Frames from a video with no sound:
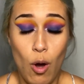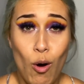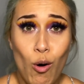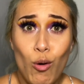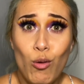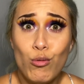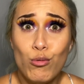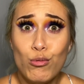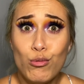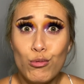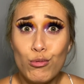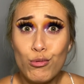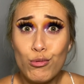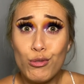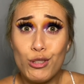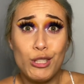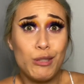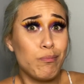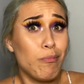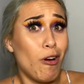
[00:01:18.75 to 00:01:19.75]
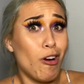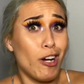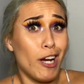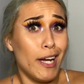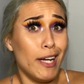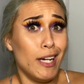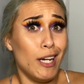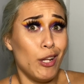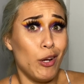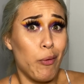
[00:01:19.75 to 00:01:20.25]
Oh, schmuck
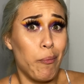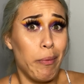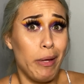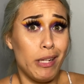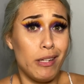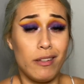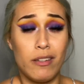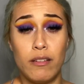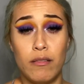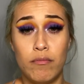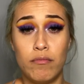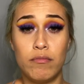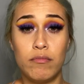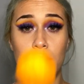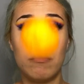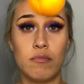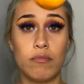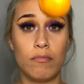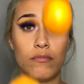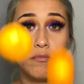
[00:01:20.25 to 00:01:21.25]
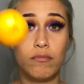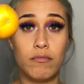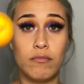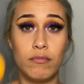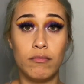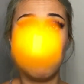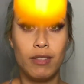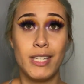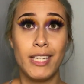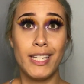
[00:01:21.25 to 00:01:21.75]
a little bit.
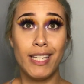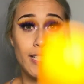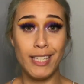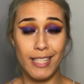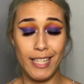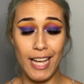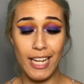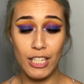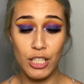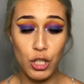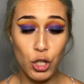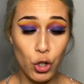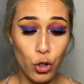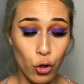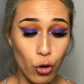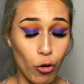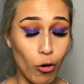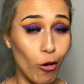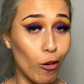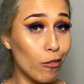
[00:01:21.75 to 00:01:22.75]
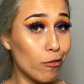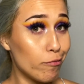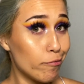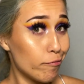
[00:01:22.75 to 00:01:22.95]
Yes, girl.